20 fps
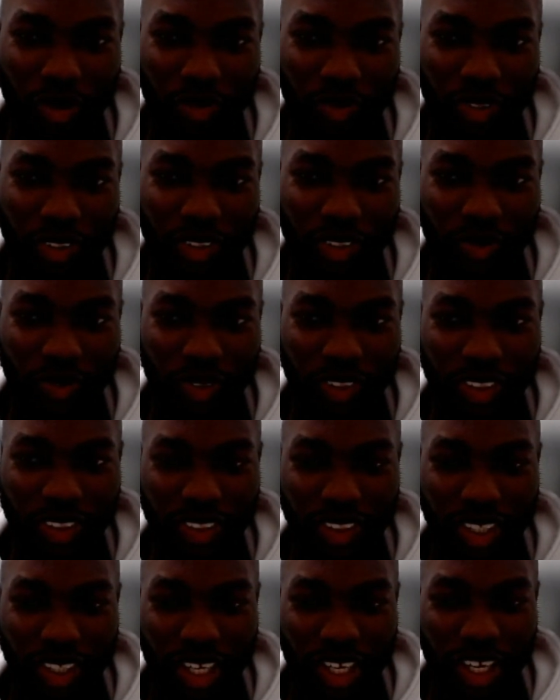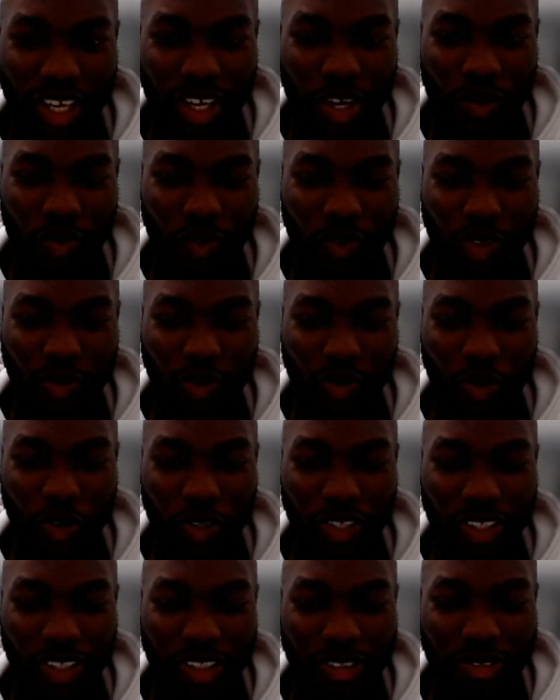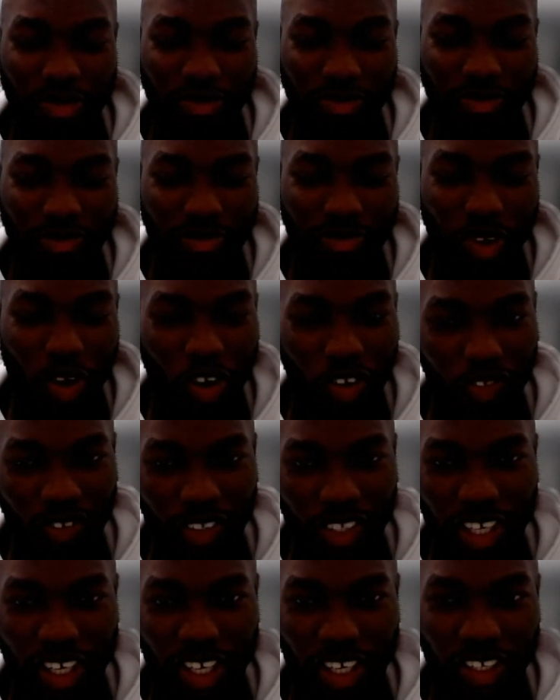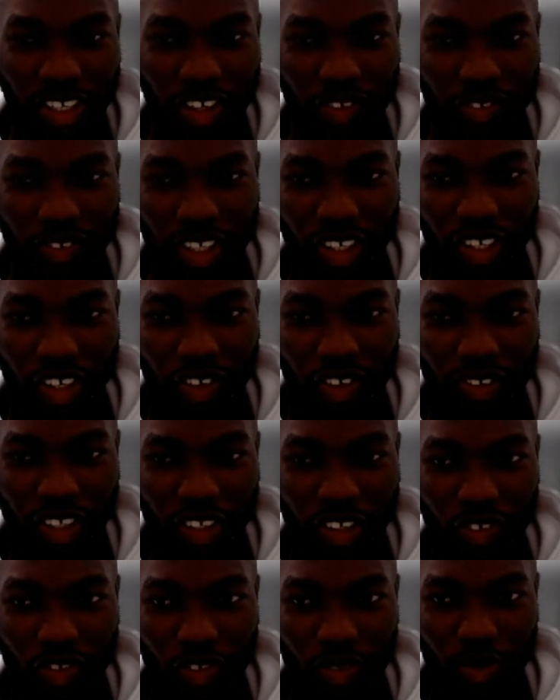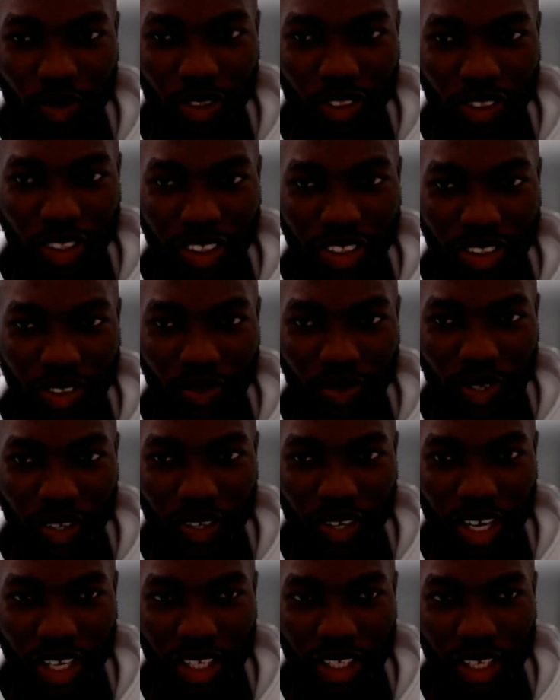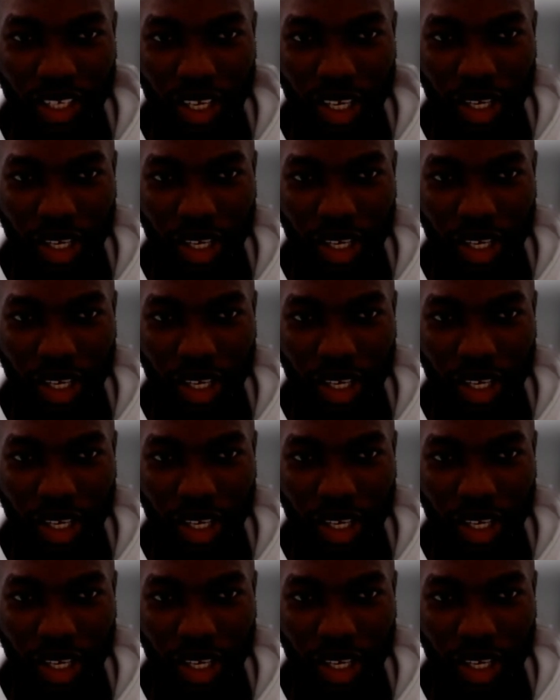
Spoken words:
was more of their contributions as well. And